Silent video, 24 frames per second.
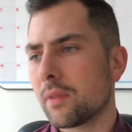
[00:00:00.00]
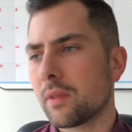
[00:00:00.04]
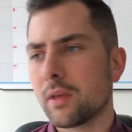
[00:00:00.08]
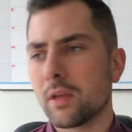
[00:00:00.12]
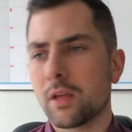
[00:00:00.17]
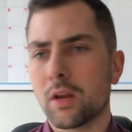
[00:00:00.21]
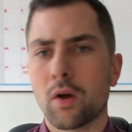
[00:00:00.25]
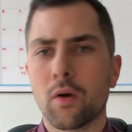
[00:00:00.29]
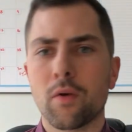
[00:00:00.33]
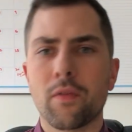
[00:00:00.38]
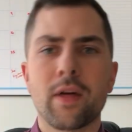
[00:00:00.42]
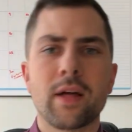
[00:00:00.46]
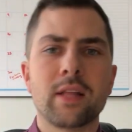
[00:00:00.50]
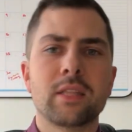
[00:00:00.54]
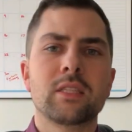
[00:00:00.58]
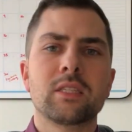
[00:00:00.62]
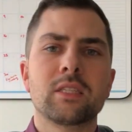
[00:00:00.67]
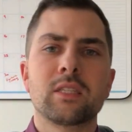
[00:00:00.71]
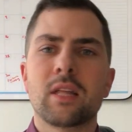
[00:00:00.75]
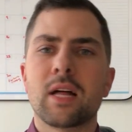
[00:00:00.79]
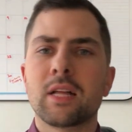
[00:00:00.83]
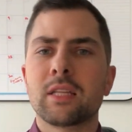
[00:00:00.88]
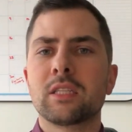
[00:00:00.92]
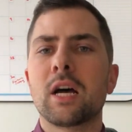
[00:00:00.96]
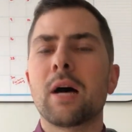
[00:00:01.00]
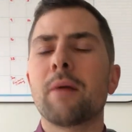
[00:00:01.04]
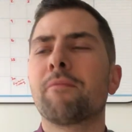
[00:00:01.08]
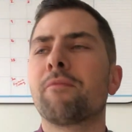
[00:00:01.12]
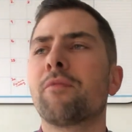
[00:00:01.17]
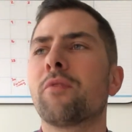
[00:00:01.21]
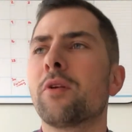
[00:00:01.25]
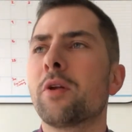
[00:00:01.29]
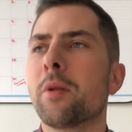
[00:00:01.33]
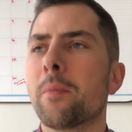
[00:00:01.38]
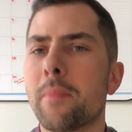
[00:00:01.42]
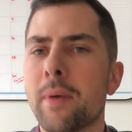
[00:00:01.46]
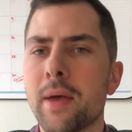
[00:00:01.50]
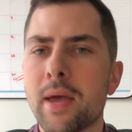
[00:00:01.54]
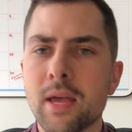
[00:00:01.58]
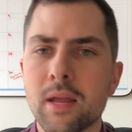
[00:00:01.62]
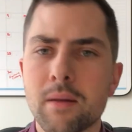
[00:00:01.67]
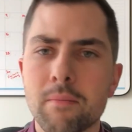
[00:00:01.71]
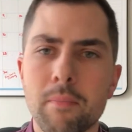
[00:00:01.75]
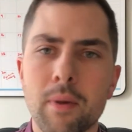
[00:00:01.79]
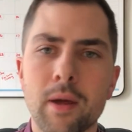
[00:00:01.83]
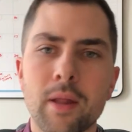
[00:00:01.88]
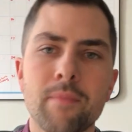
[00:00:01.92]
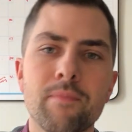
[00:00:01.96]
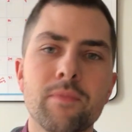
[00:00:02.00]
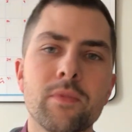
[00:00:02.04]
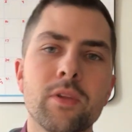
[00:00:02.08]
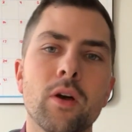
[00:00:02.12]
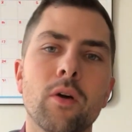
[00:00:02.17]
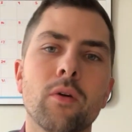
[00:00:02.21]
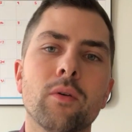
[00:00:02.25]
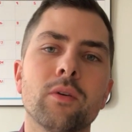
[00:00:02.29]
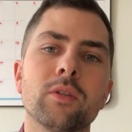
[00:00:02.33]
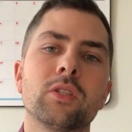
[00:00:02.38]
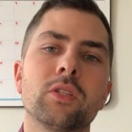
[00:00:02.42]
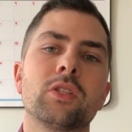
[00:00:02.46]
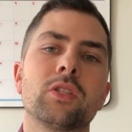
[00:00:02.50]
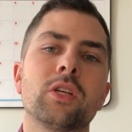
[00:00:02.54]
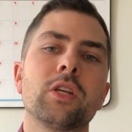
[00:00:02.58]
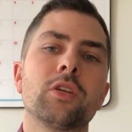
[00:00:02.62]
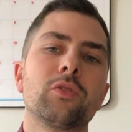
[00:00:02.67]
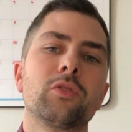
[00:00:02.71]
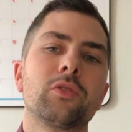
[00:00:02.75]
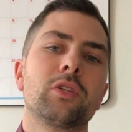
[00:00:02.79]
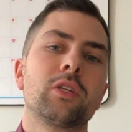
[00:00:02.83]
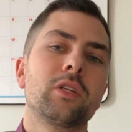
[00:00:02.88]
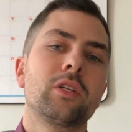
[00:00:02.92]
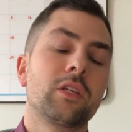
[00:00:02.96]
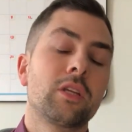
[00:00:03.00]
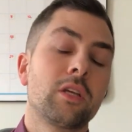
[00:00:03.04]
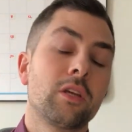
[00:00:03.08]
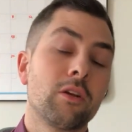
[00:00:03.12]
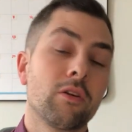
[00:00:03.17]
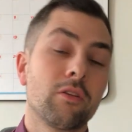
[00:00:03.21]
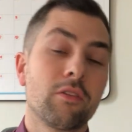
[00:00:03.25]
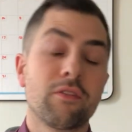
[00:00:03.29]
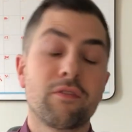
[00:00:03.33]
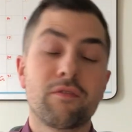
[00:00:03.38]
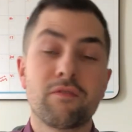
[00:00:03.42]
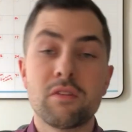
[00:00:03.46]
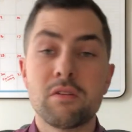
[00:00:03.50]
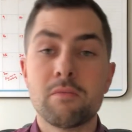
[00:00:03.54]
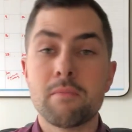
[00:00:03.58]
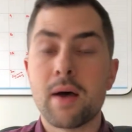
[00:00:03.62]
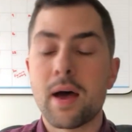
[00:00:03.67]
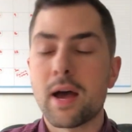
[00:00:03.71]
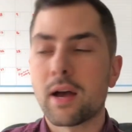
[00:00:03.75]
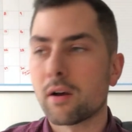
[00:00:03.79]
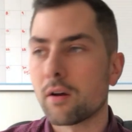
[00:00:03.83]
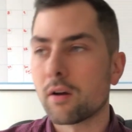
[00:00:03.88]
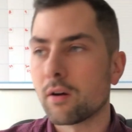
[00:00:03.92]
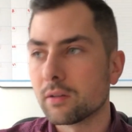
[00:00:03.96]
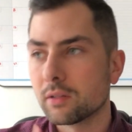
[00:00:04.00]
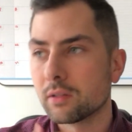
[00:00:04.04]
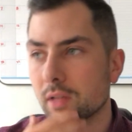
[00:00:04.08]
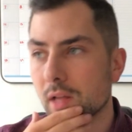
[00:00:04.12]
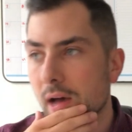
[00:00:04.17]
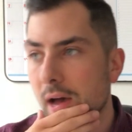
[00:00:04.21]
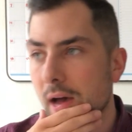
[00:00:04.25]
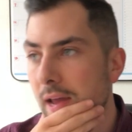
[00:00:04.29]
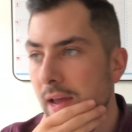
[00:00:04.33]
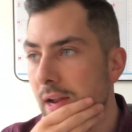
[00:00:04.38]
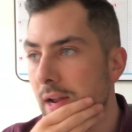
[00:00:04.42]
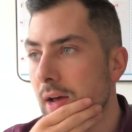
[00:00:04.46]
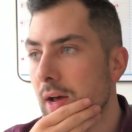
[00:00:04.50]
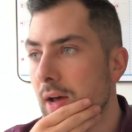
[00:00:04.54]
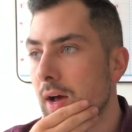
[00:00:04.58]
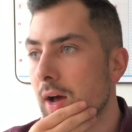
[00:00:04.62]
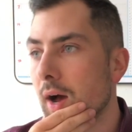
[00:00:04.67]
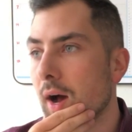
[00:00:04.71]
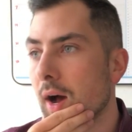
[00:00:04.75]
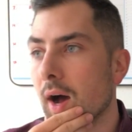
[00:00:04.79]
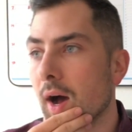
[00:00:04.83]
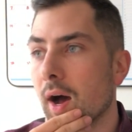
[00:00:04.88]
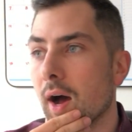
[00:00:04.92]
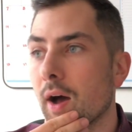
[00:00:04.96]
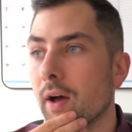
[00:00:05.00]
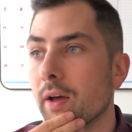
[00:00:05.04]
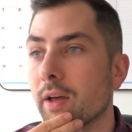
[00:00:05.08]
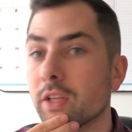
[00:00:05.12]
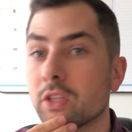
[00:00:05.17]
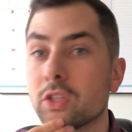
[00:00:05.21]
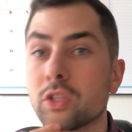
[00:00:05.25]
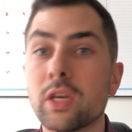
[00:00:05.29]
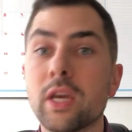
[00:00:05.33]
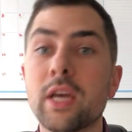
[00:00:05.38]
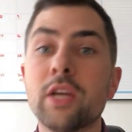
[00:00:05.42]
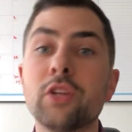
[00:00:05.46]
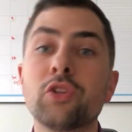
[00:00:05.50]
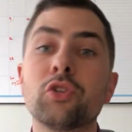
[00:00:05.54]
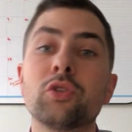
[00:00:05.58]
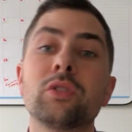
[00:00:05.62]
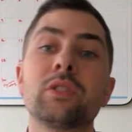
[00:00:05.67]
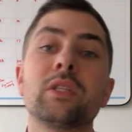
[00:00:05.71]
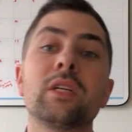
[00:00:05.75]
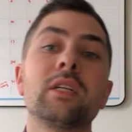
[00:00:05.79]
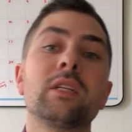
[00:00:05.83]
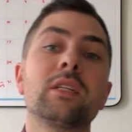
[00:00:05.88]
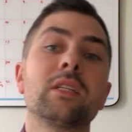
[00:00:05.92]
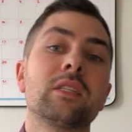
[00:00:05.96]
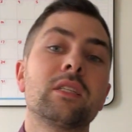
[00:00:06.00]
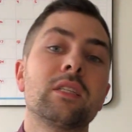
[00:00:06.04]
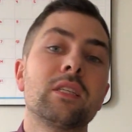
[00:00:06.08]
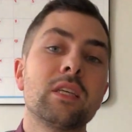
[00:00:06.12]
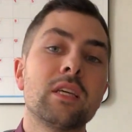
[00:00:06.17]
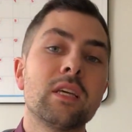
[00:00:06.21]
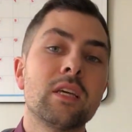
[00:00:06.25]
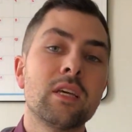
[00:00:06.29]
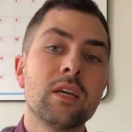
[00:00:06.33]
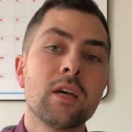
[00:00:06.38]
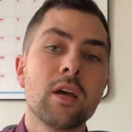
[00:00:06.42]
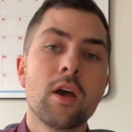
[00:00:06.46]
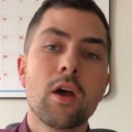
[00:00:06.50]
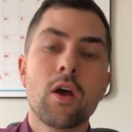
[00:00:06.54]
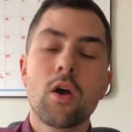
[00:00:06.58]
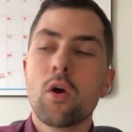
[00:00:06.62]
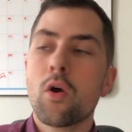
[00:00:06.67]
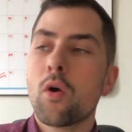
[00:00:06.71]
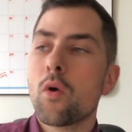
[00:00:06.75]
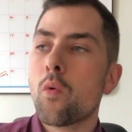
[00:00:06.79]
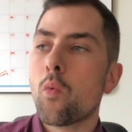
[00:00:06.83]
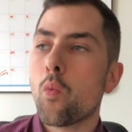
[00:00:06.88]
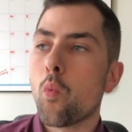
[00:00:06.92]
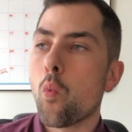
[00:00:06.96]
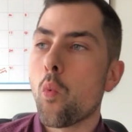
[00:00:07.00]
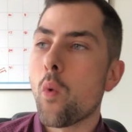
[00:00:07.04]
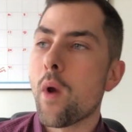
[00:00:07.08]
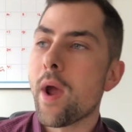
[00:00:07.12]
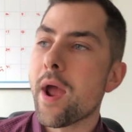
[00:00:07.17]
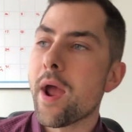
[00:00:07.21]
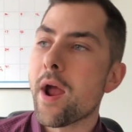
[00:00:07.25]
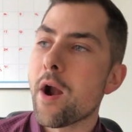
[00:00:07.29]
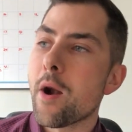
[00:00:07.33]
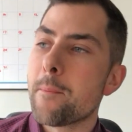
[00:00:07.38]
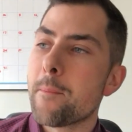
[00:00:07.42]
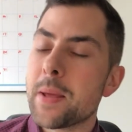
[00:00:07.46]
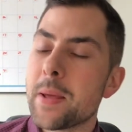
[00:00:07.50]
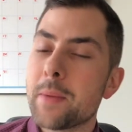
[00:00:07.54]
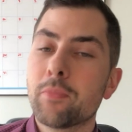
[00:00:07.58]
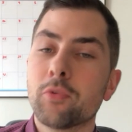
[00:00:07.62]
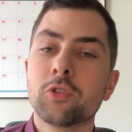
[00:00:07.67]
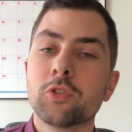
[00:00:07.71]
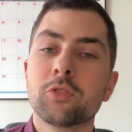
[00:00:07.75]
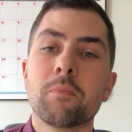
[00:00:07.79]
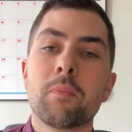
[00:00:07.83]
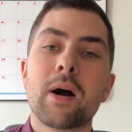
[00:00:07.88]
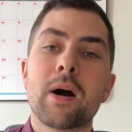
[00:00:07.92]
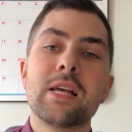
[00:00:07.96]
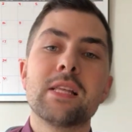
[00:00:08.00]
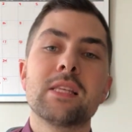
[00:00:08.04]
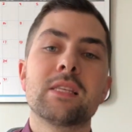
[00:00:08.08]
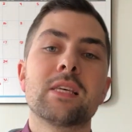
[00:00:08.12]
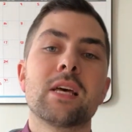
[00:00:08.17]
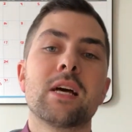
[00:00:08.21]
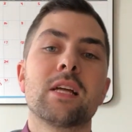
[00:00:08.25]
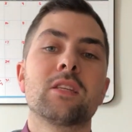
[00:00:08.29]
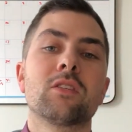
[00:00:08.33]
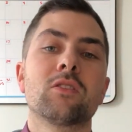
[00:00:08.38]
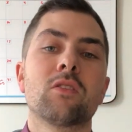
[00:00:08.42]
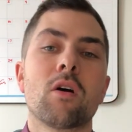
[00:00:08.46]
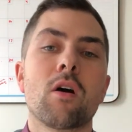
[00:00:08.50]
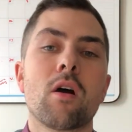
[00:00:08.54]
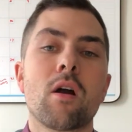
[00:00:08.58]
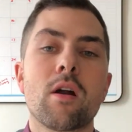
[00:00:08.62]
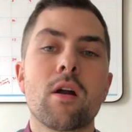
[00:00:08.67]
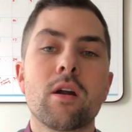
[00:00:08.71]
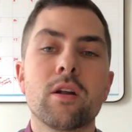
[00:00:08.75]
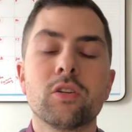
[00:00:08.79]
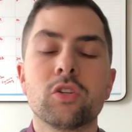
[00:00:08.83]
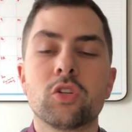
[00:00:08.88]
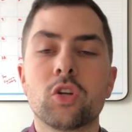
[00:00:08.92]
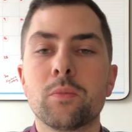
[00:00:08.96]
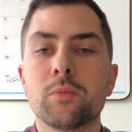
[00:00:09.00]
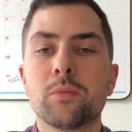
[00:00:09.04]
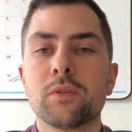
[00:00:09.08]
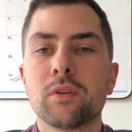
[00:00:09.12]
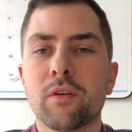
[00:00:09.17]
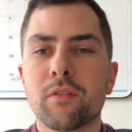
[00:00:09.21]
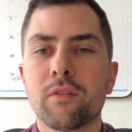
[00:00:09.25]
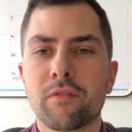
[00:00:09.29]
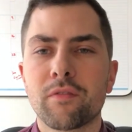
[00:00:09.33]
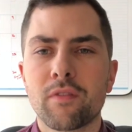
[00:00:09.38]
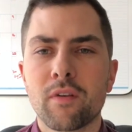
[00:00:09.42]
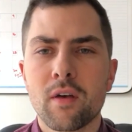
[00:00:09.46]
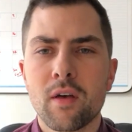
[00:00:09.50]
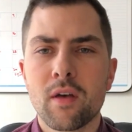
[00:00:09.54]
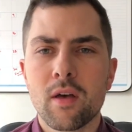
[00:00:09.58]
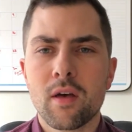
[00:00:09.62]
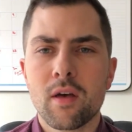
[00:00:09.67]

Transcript: you know that's that's up for debate, but you know it's interesting to hear the feedback online. Uh, it's interesting to see where people's mindsets are in terms of